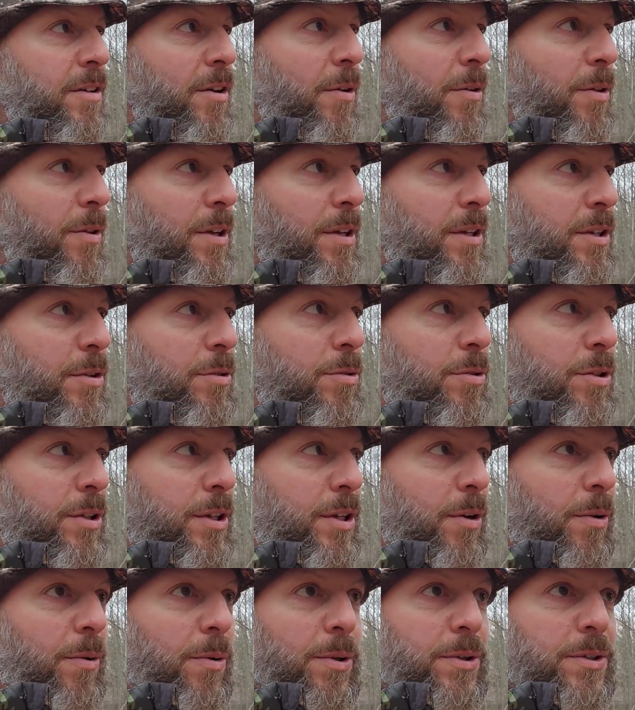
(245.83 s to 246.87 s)
know that
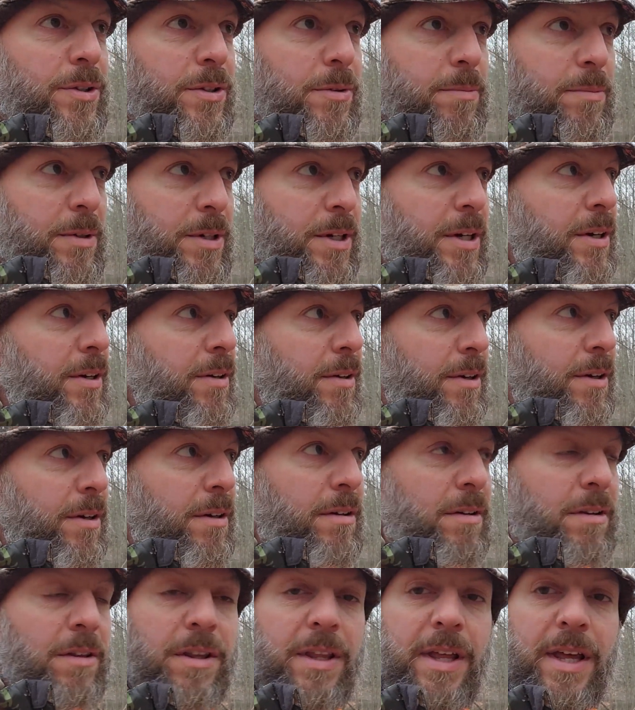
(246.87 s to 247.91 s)
usually holds some deer, and
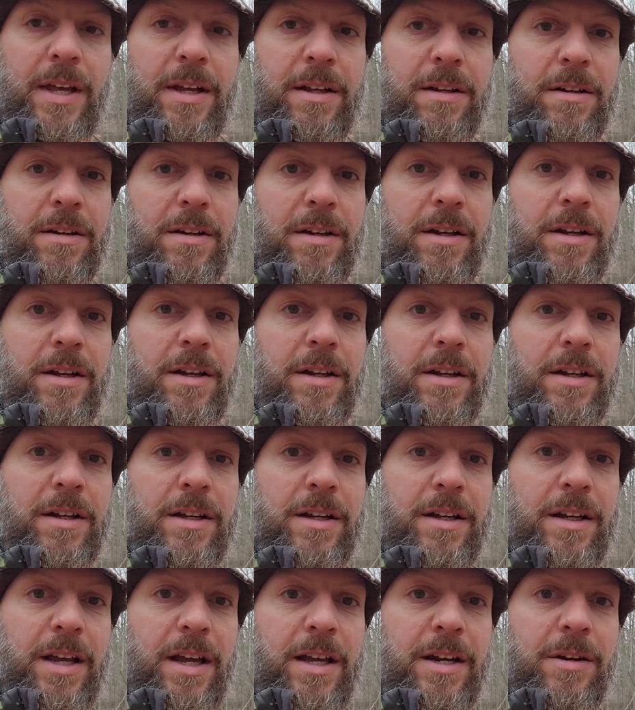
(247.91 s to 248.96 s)
that
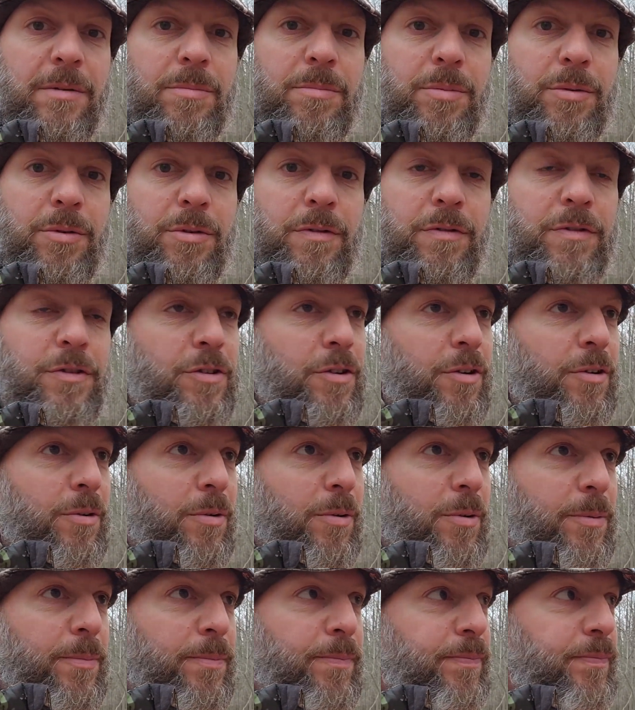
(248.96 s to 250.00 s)
kind of proved
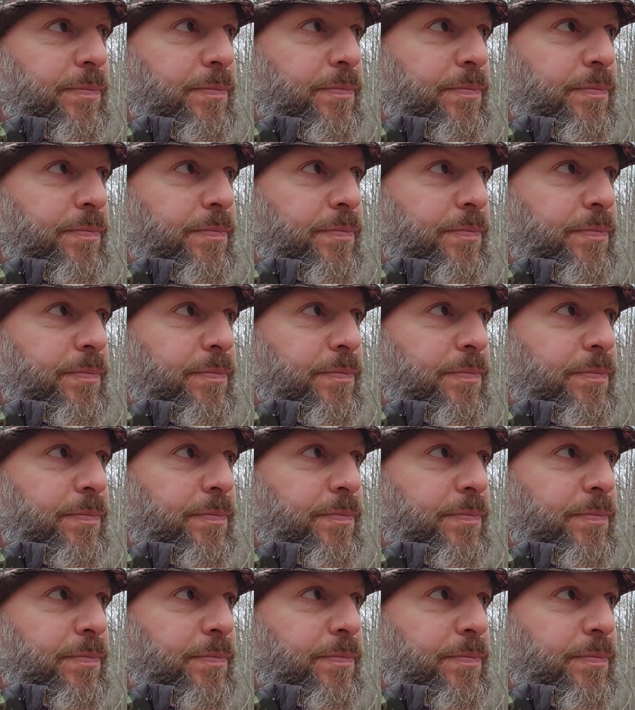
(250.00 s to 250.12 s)
true.